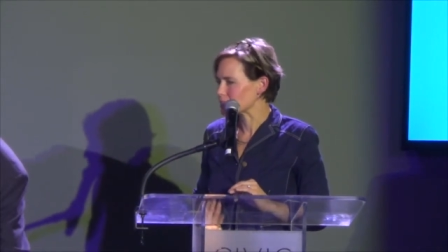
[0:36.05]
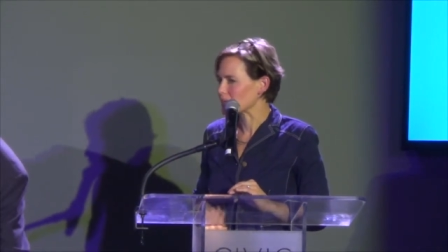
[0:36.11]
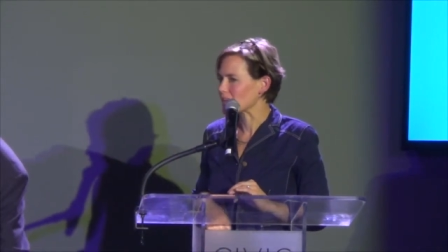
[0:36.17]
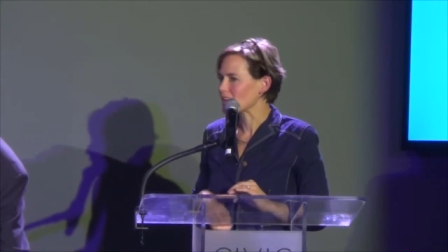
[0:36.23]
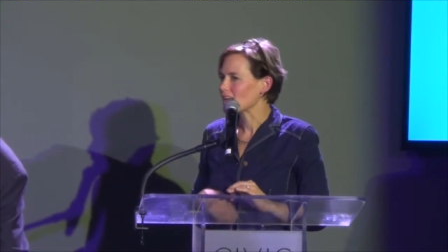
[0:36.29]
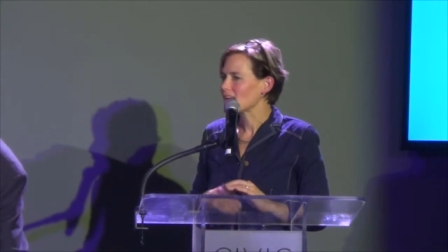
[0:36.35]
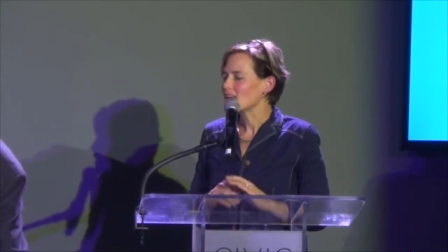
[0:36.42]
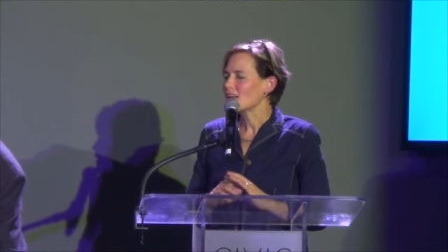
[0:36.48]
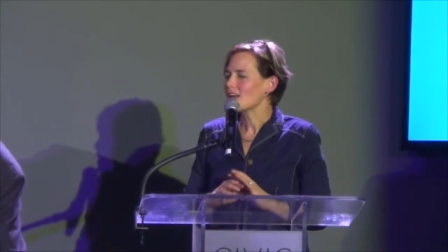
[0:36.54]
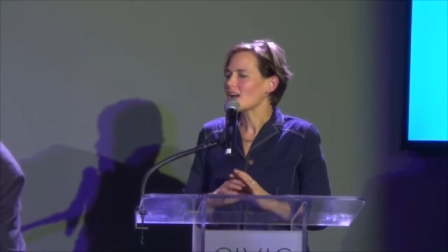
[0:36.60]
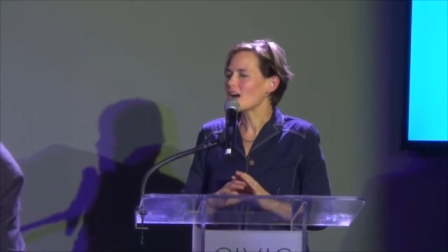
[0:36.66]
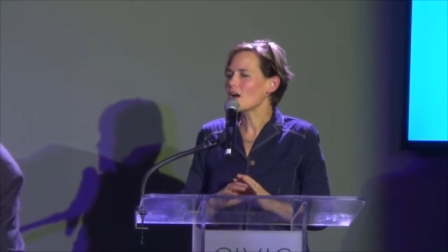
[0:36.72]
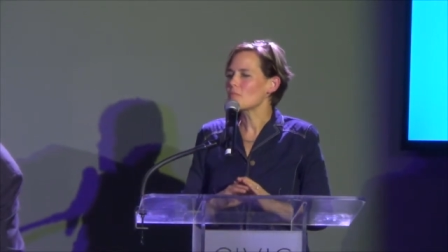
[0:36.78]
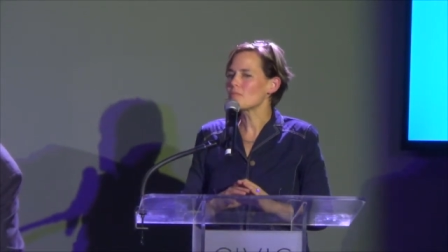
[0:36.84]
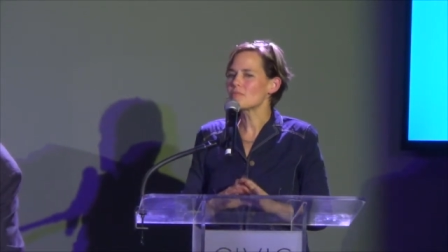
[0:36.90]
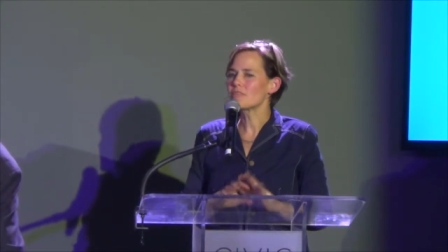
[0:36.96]
But
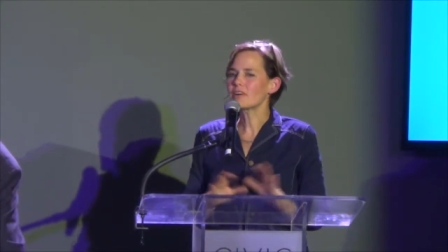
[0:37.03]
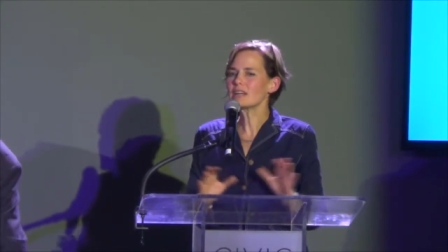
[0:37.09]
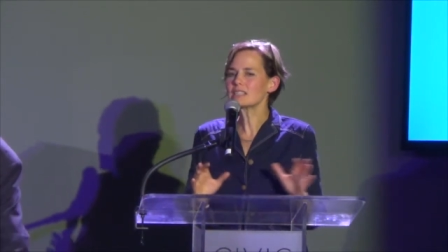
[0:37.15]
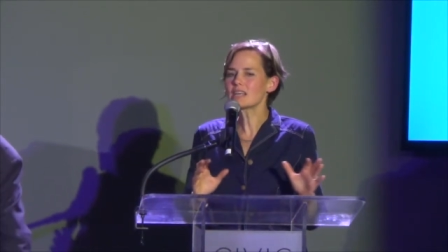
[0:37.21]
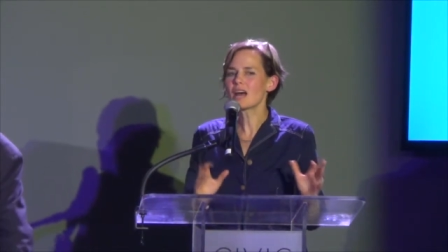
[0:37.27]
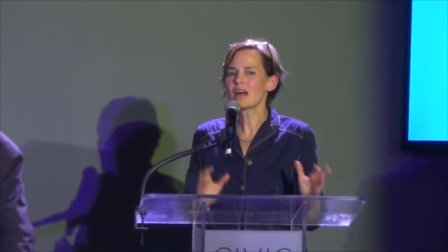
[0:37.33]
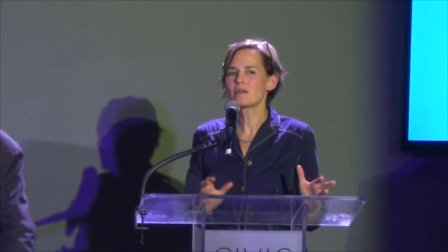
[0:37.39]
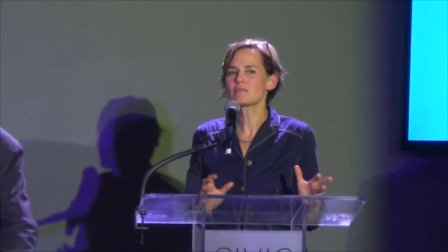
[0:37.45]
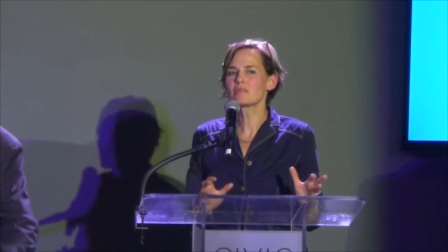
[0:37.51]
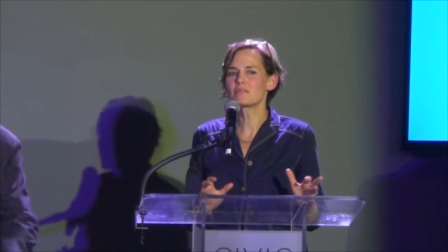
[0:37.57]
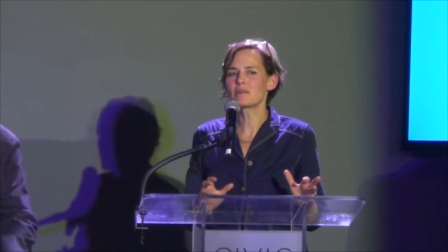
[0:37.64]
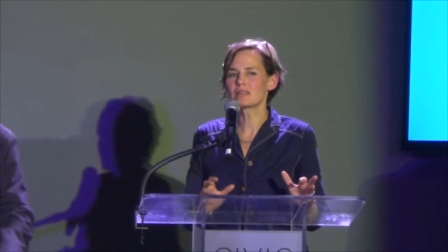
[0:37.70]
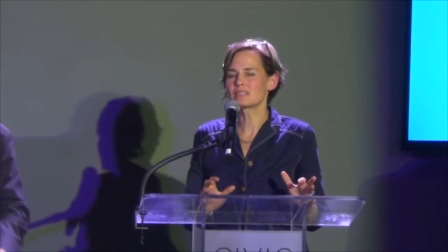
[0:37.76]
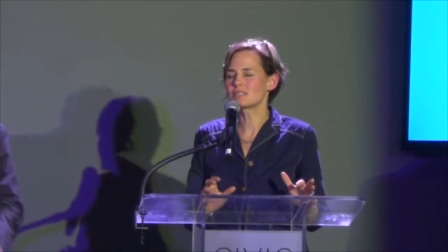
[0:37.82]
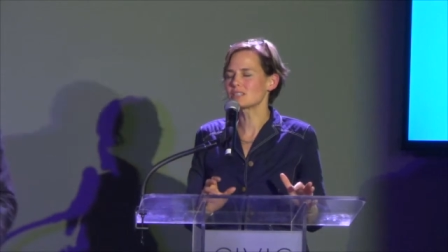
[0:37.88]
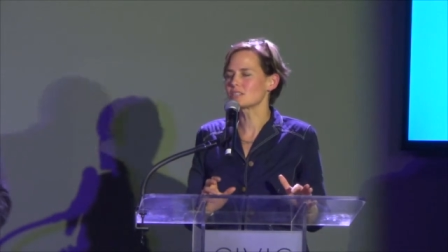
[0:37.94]
um, very timely
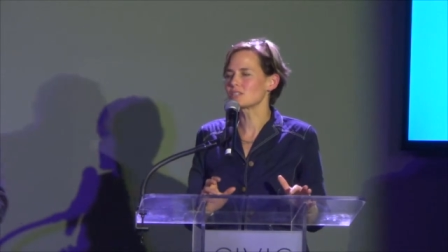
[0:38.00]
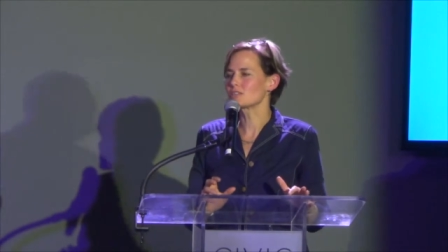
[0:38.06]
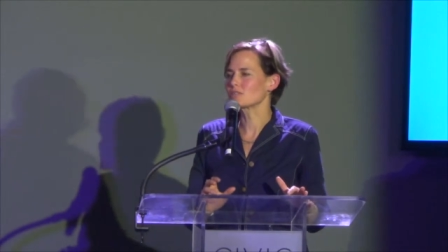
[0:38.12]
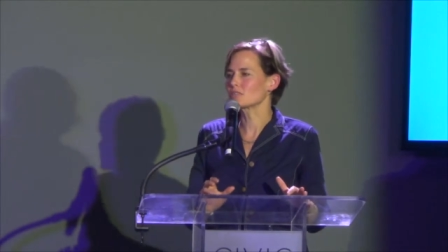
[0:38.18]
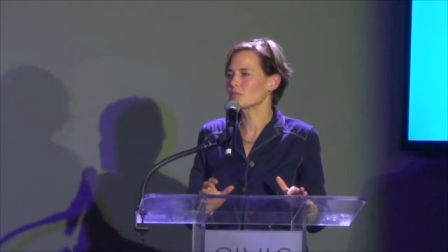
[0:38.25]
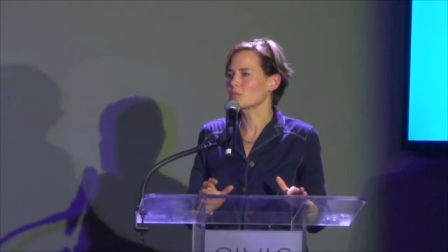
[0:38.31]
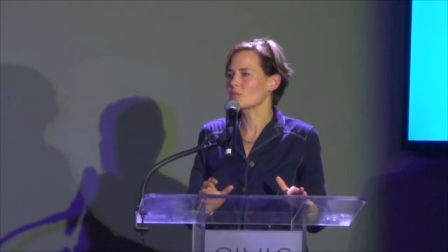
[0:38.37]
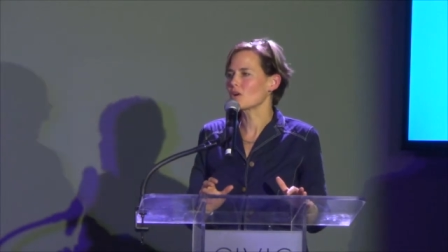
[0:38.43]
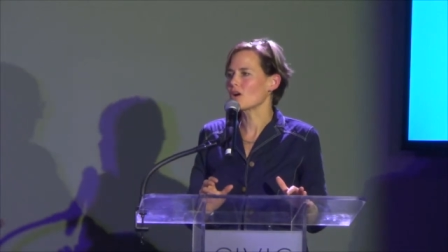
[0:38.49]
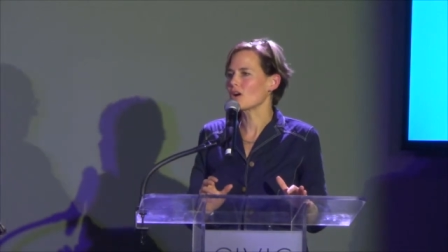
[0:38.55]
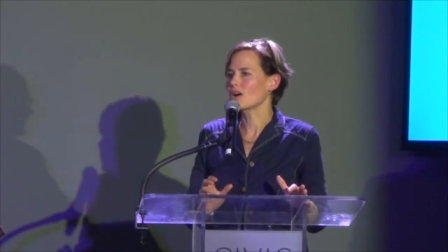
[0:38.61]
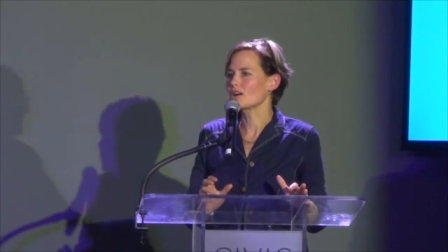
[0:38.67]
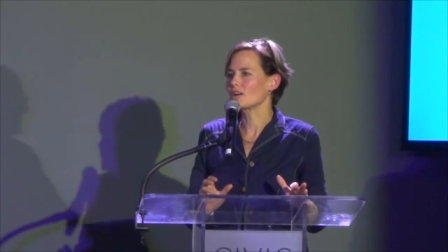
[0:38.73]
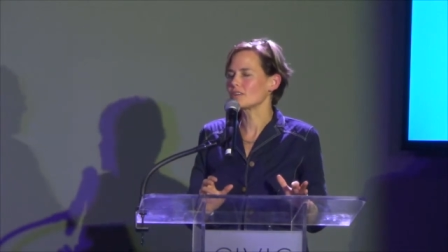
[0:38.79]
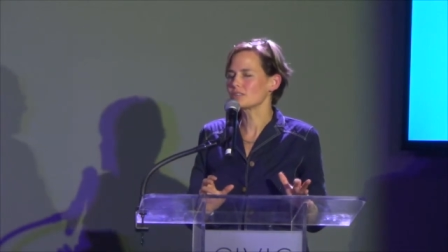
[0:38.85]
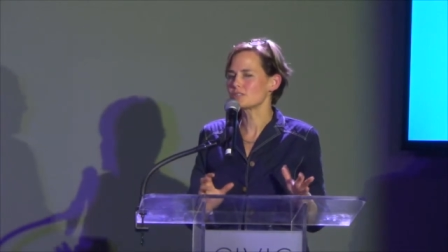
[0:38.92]
message from
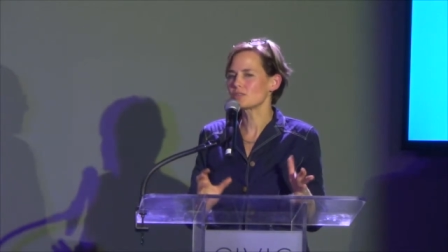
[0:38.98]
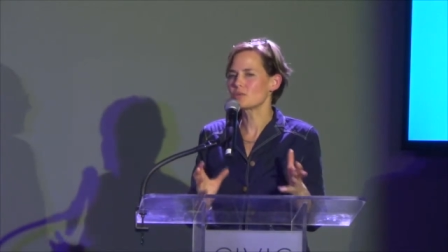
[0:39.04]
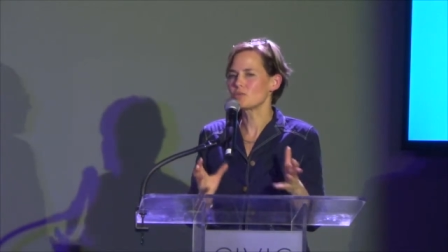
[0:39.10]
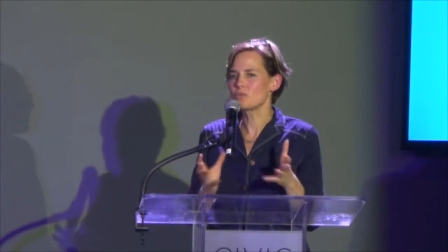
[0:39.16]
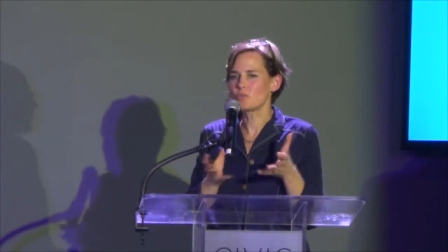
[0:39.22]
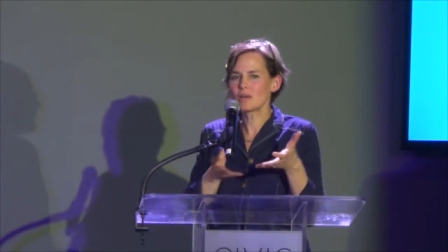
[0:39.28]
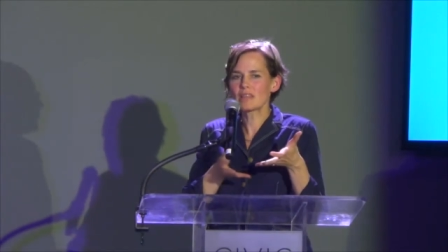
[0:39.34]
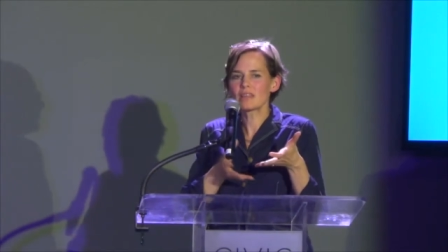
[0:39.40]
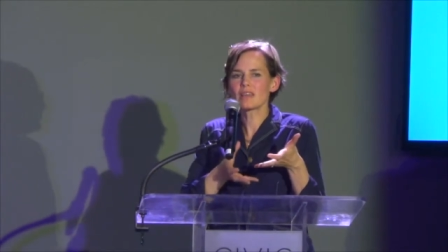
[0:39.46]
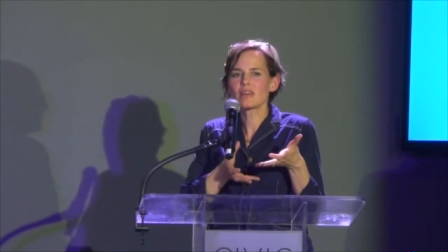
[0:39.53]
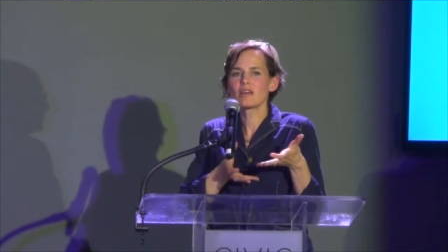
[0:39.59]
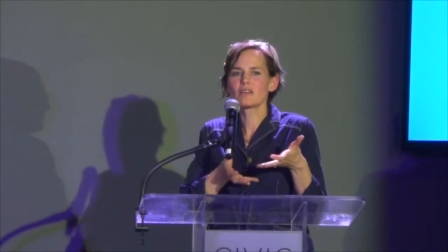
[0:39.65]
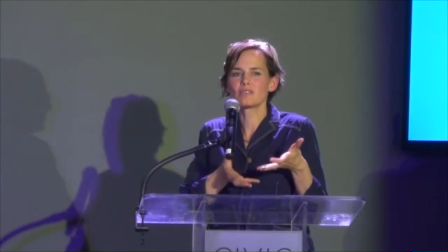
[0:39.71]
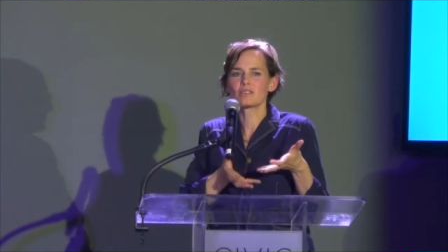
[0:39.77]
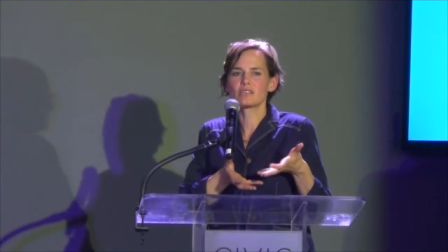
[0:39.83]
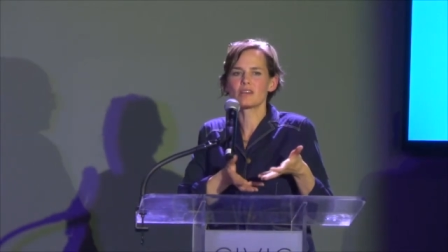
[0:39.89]
Carl. So we think of
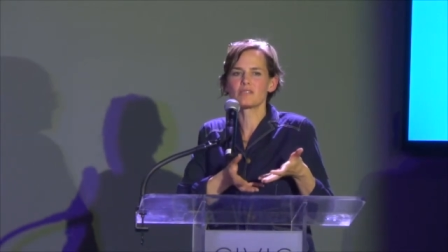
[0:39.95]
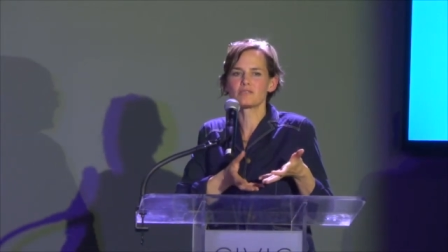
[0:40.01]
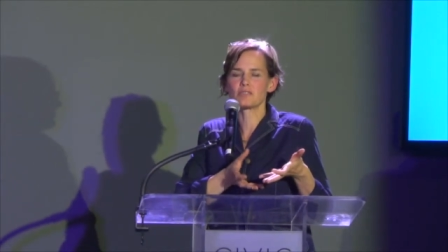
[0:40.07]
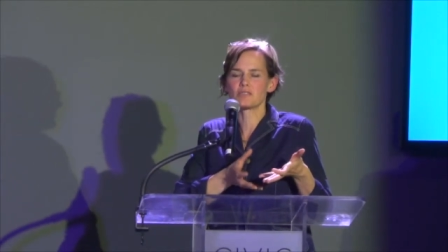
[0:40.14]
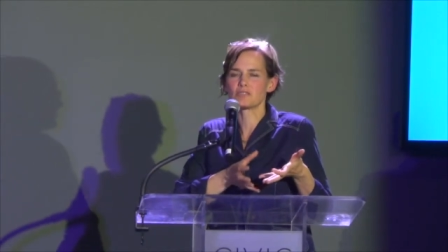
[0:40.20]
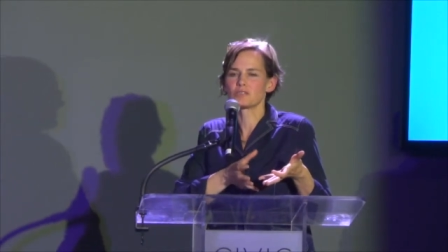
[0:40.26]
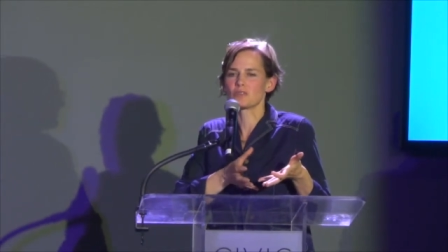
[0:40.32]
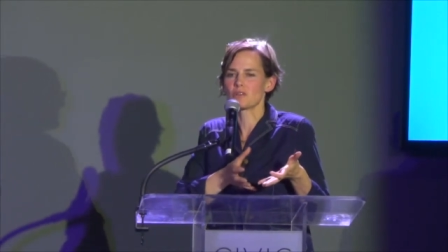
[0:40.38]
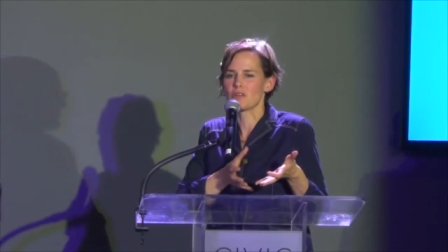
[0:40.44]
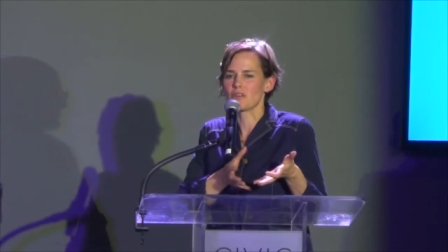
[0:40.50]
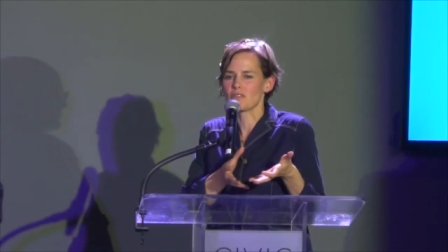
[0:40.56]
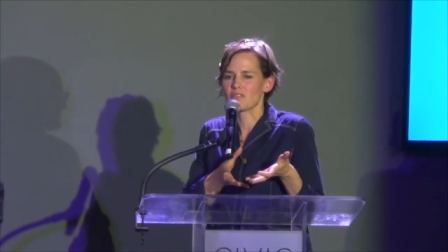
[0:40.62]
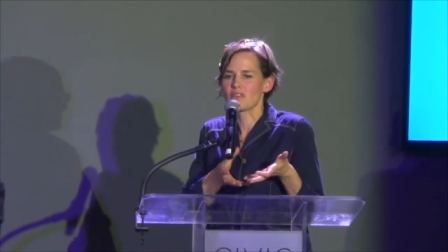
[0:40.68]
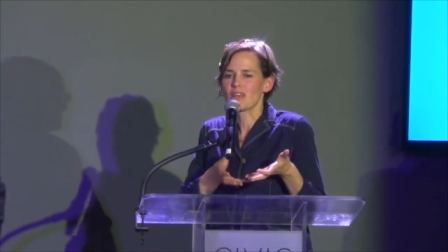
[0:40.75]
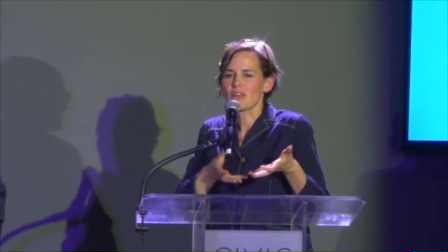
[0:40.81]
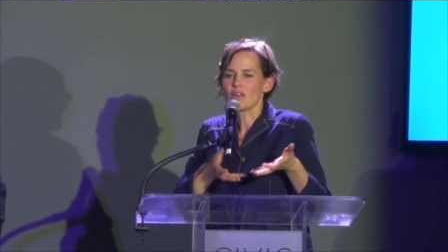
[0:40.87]
ourselves as sort of